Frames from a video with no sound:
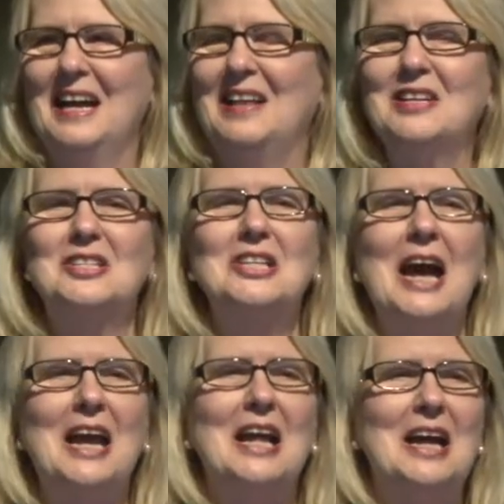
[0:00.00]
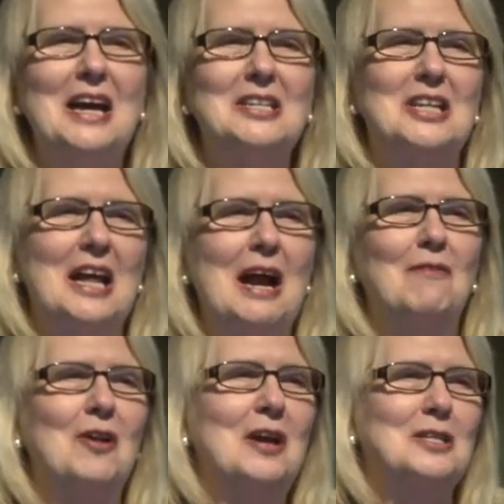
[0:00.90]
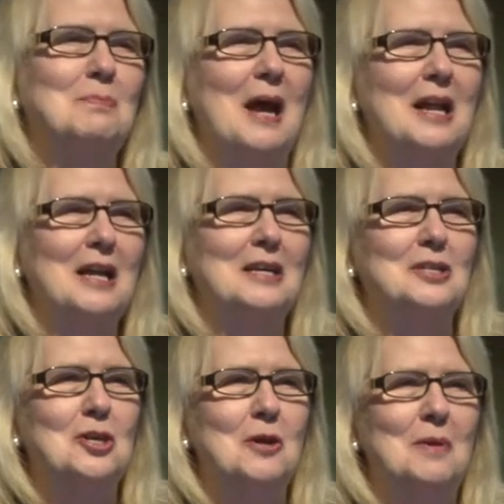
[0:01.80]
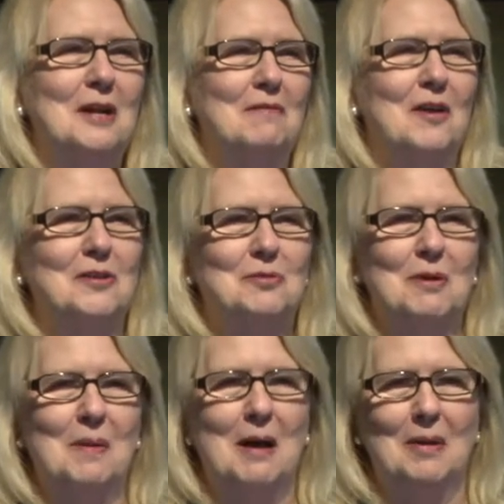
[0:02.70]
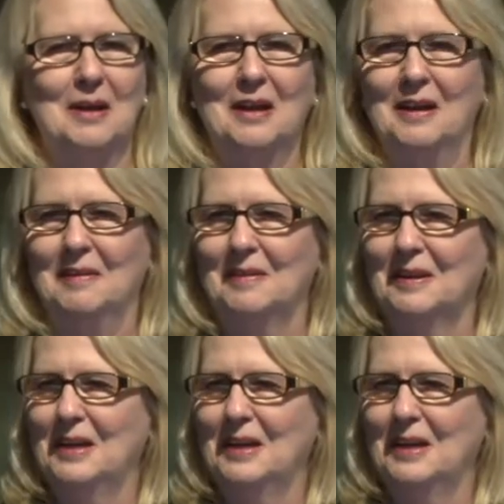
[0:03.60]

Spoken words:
And the second is that every Hispanic is Cuban and votes Republican.